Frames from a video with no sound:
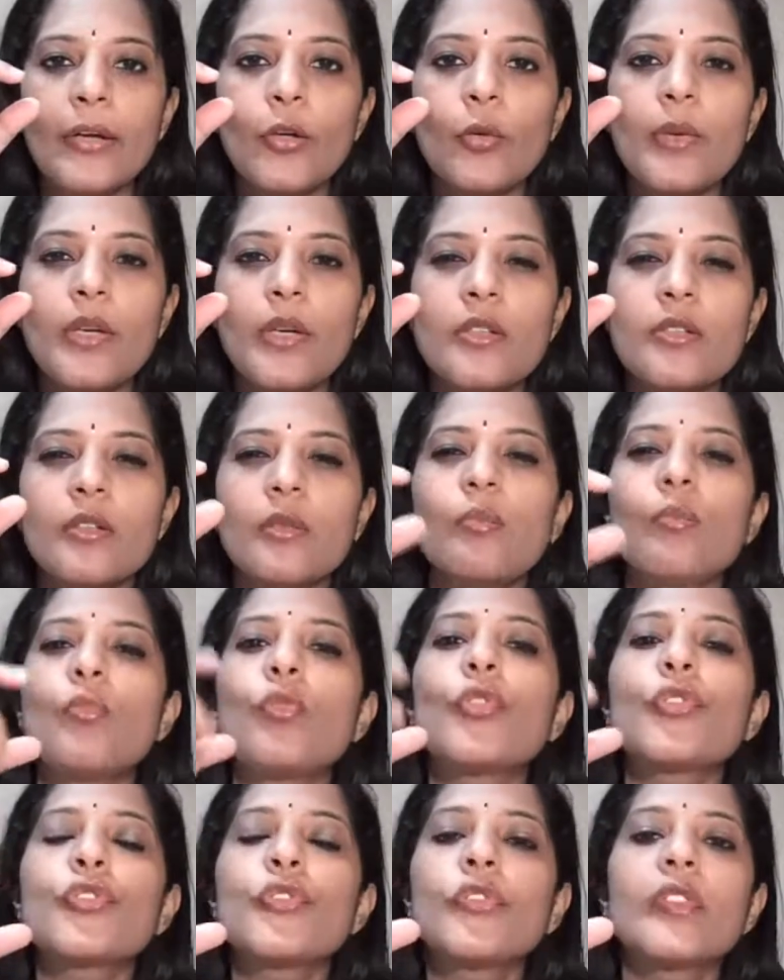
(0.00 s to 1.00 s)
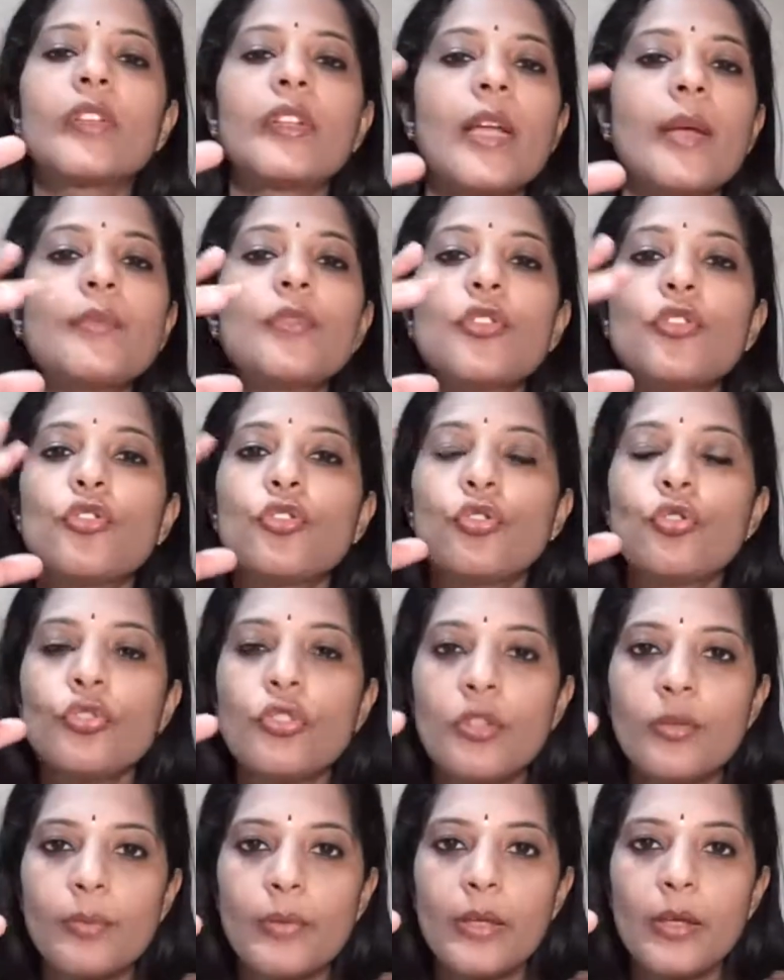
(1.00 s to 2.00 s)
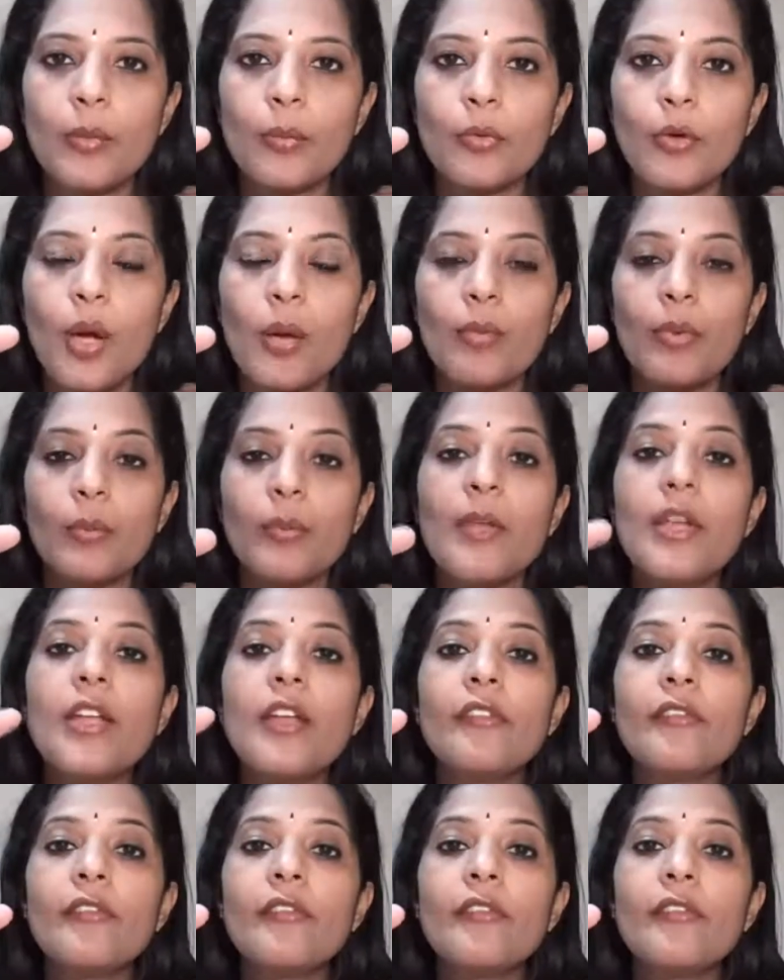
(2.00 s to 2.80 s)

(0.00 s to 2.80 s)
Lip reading: myometrium, most of the times it shouldn't be a problem.